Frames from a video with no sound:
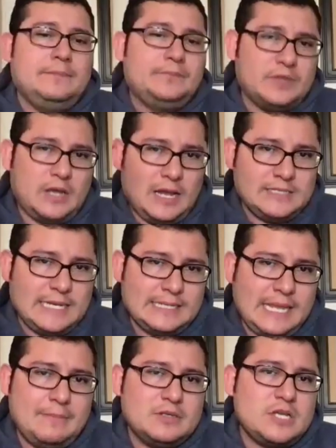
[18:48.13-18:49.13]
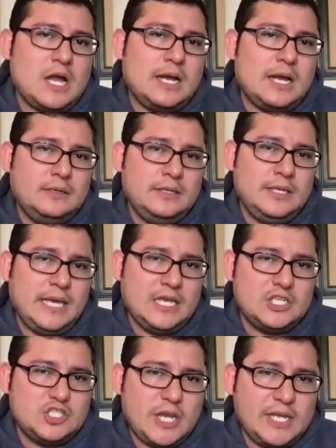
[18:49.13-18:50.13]
Contact Amazon,
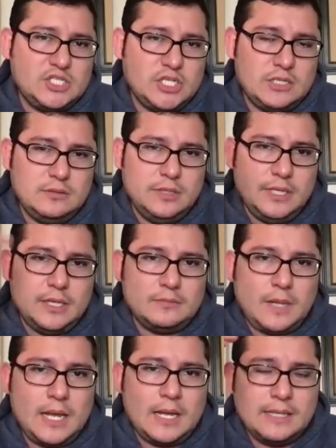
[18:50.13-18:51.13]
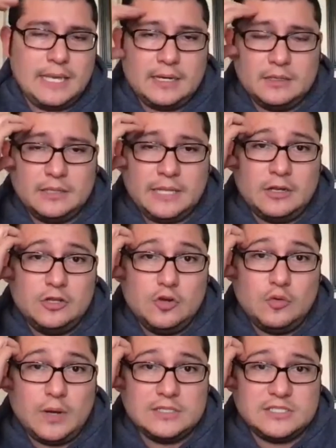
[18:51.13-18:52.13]
exchange it, you know, get a new
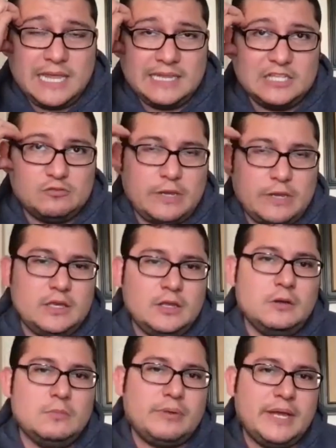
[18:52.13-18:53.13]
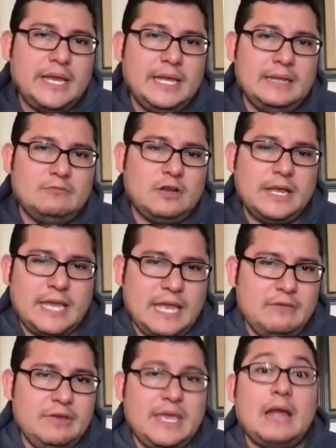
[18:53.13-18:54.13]
one so that this way you don't bring it and we're like, hey,
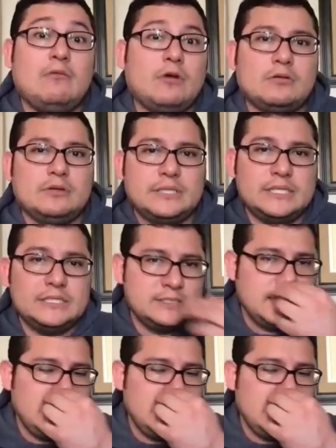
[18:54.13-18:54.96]
we can't work with this.